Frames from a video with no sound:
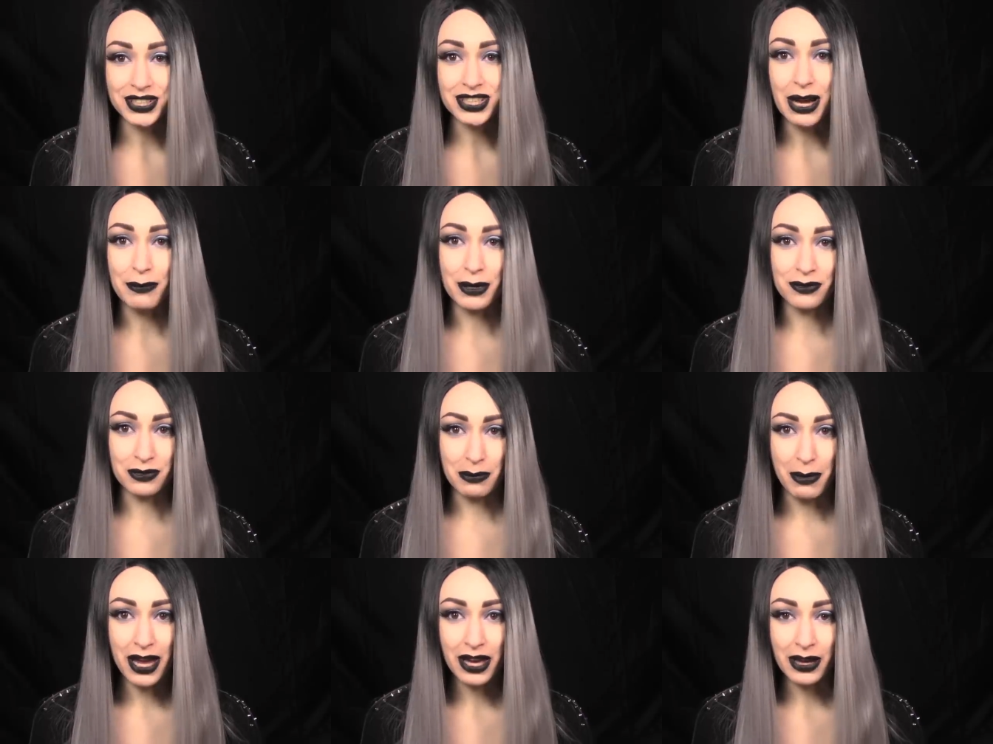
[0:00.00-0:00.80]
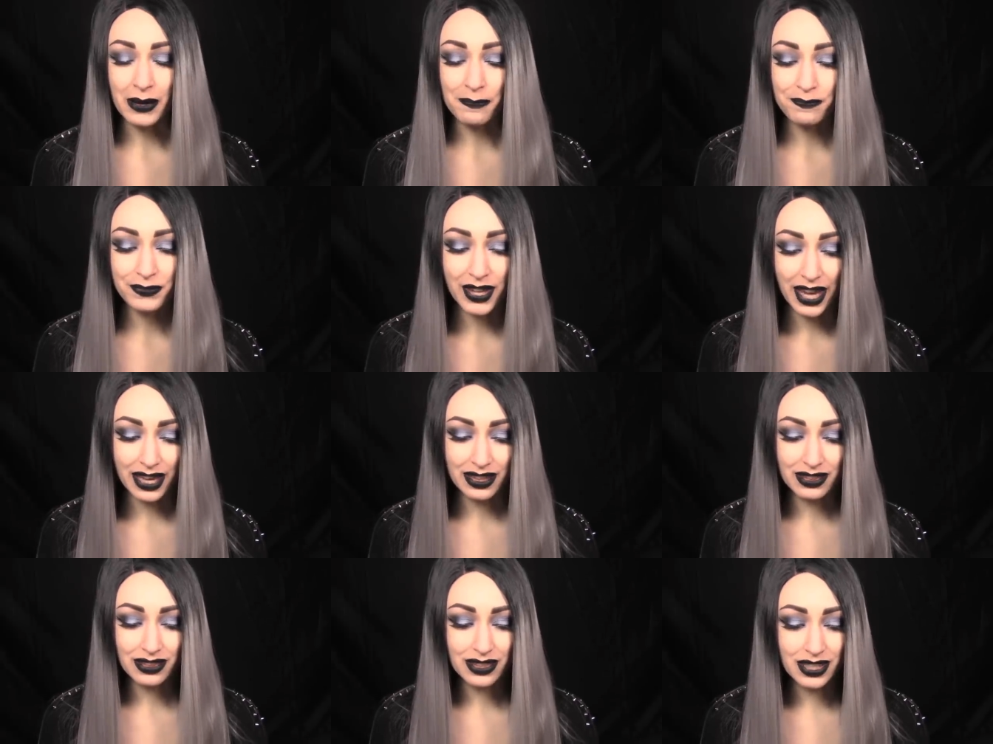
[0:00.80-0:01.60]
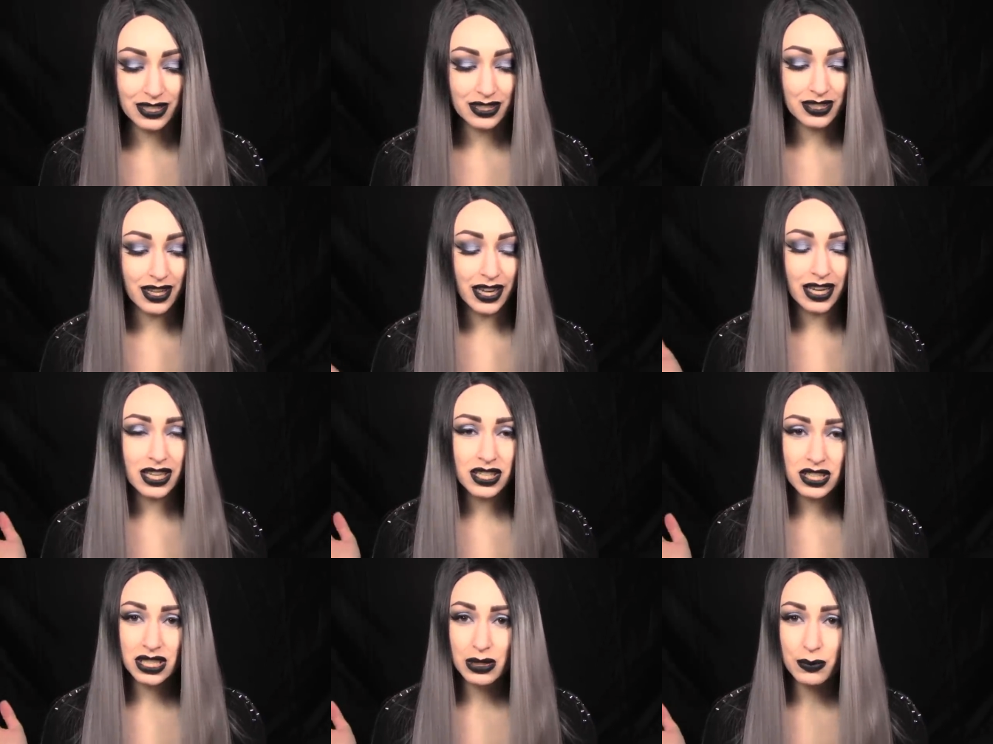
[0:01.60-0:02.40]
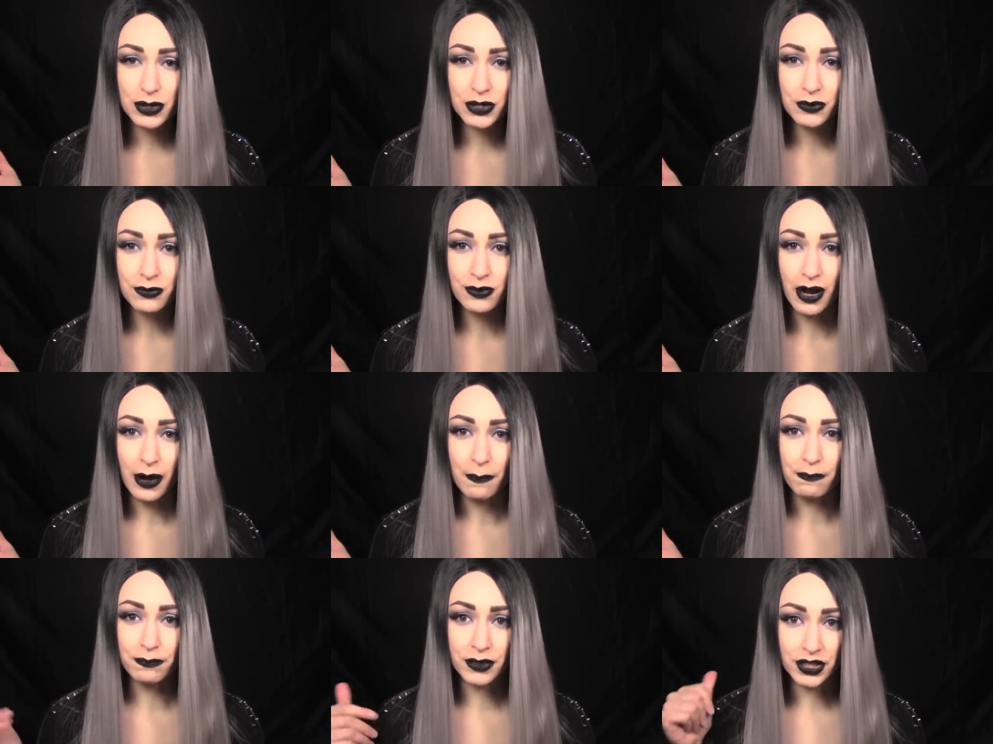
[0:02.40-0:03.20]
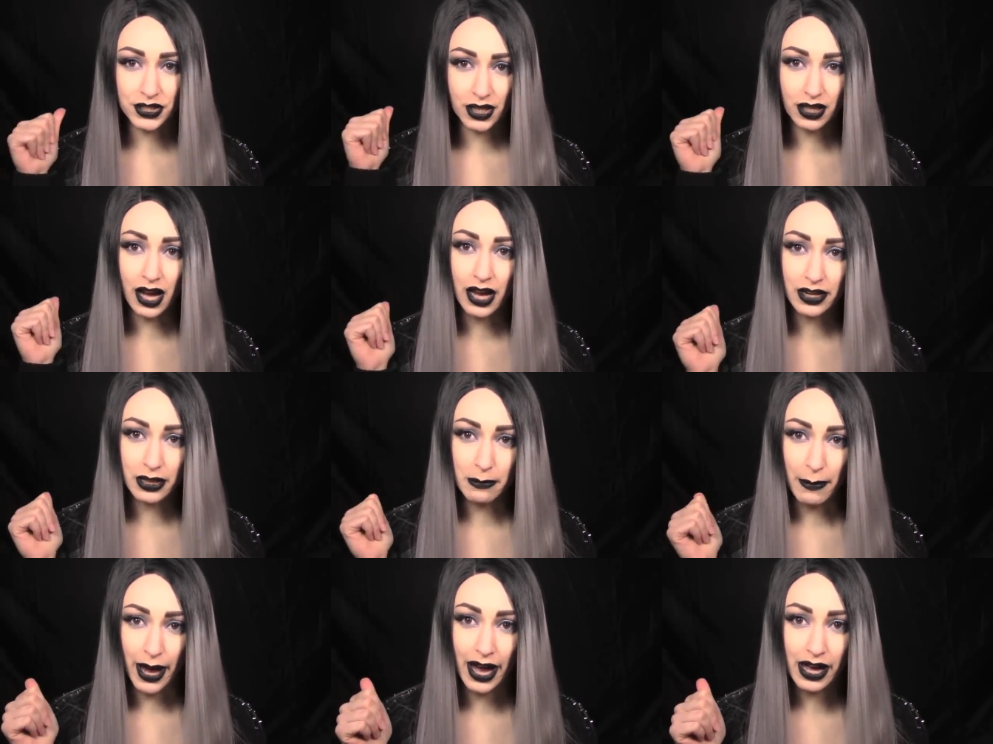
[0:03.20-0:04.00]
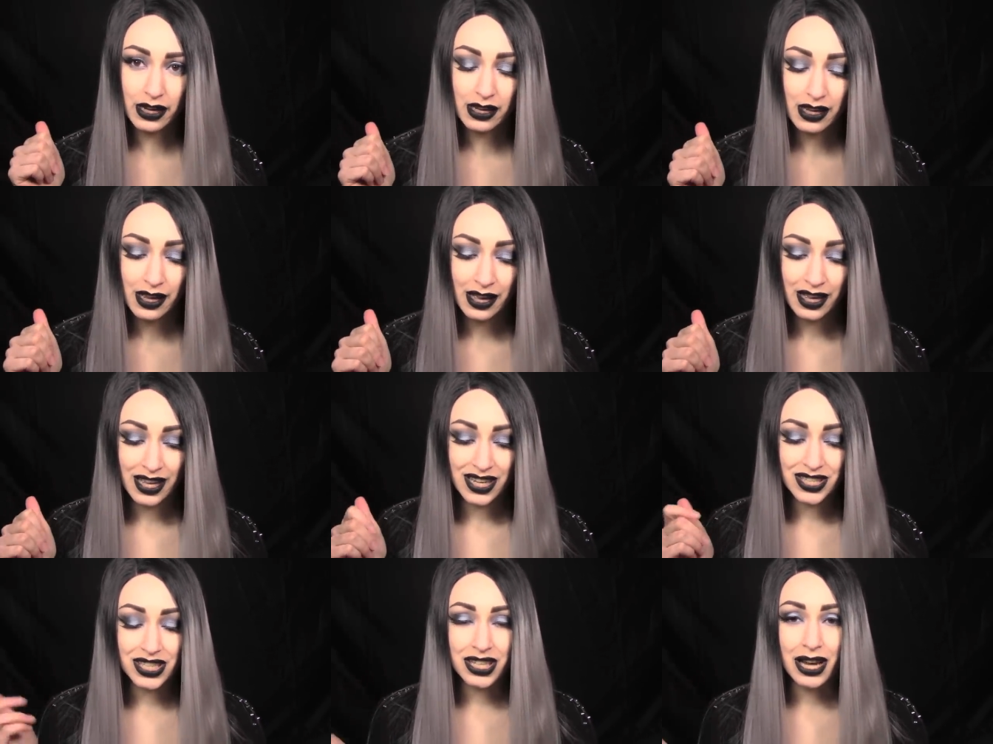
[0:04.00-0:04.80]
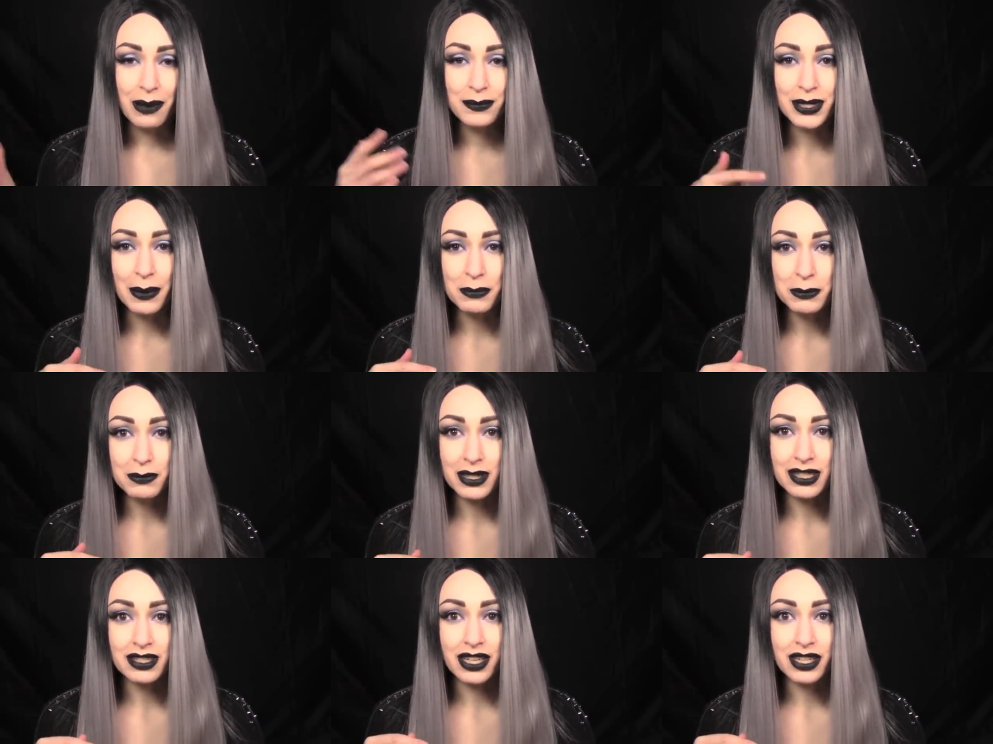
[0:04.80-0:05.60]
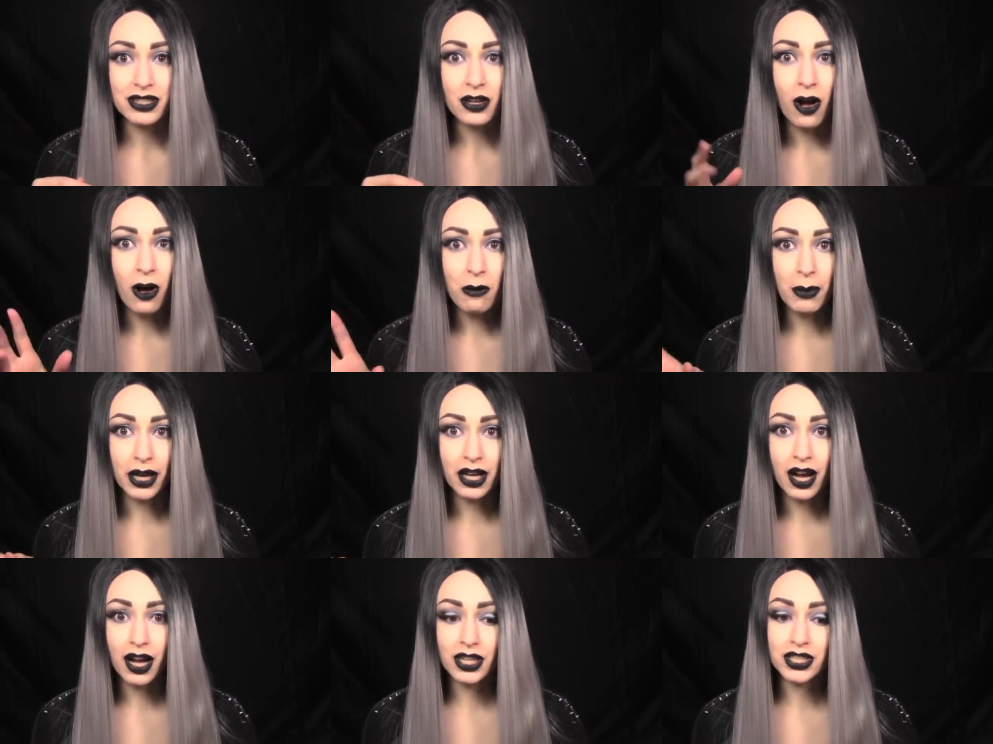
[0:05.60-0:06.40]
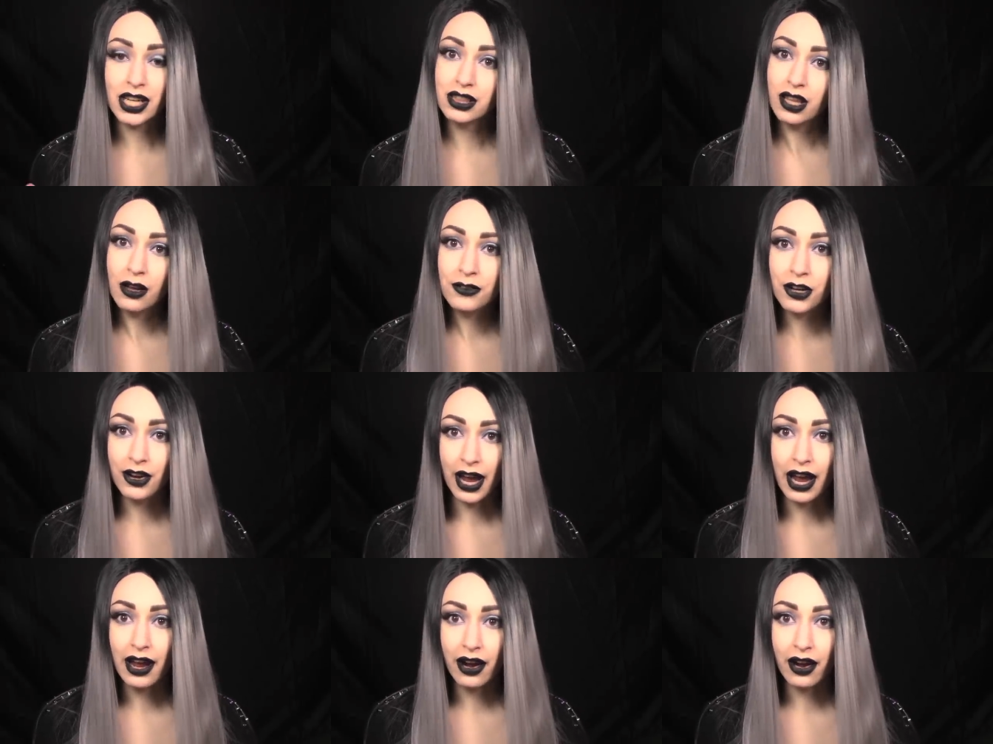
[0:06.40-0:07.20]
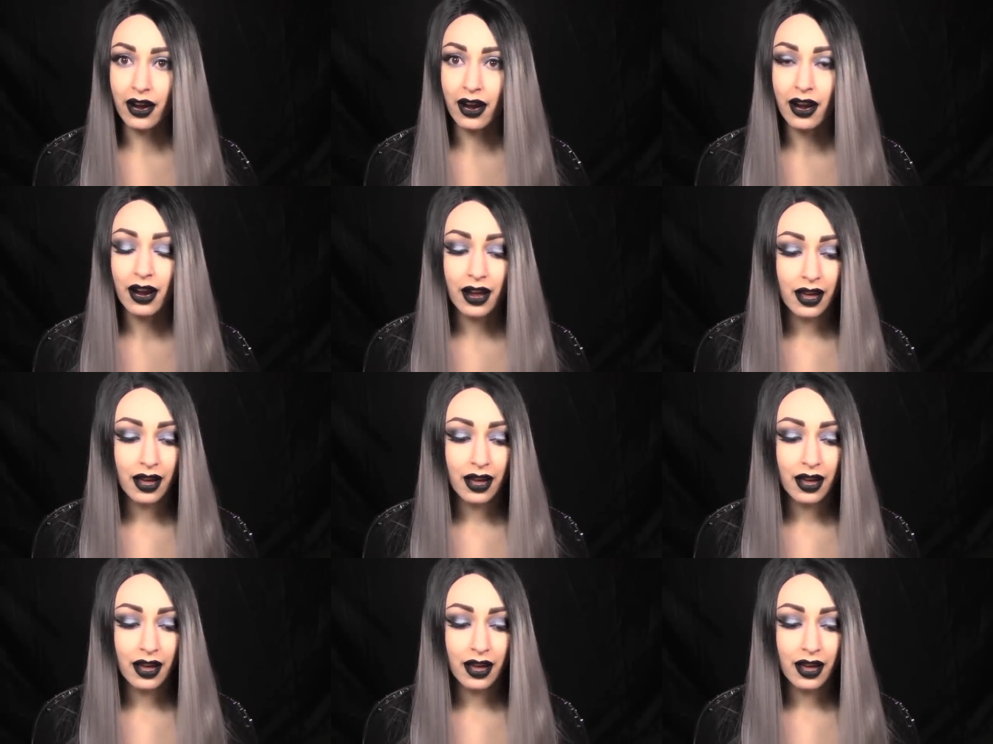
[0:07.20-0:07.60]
shopping for makeup, and this, I guess she was from the salon in the back. She comes up to me, says, "Oh my gosh, I love your hair."